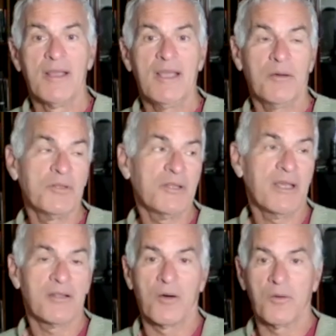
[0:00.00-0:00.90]
And when you
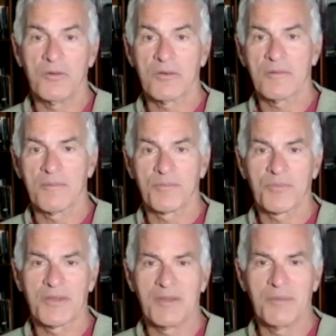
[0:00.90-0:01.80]
get older,
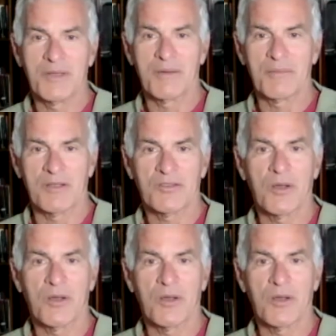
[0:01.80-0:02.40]
you become less